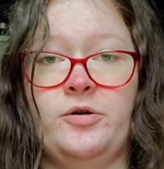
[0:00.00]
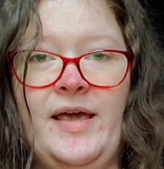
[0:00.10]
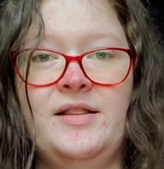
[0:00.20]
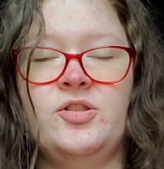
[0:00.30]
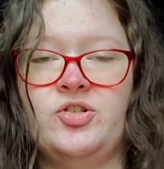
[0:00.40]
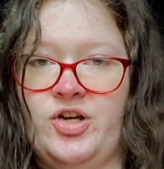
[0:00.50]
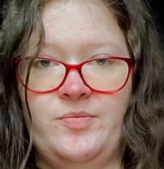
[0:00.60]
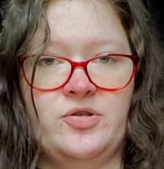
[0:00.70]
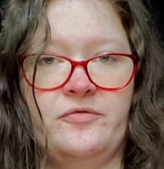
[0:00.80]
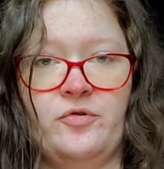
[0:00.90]
and the
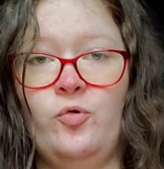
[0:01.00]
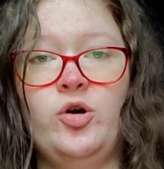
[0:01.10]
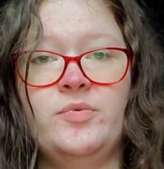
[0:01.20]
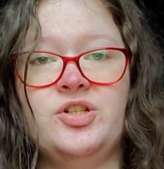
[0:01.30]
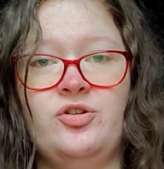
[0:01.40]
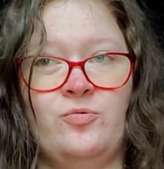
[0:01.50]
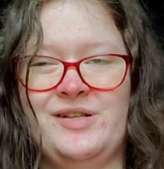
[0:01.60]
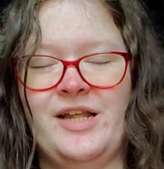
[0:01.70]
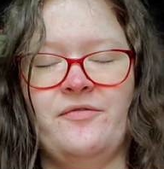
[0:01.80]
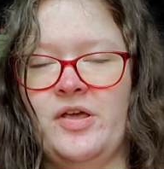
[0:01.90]
shapes of their orbits
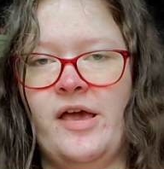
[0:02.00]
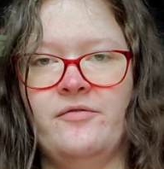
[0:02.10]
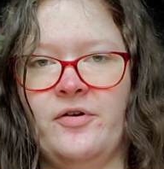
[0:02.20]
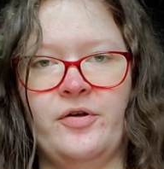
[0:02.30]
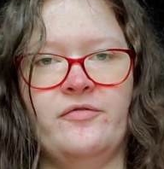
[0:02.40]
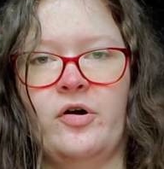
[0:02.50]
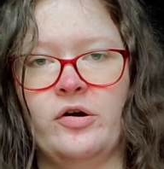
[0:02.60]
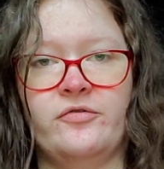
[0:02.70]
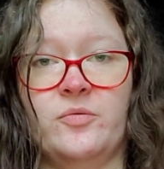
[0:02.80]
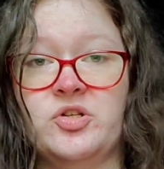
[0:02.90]
don't deviate very
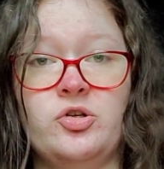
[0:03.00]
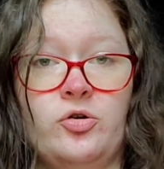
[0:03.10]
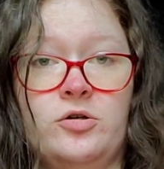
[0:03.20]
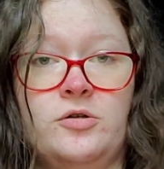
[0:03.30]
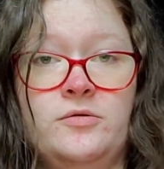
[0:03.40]
far from a circle.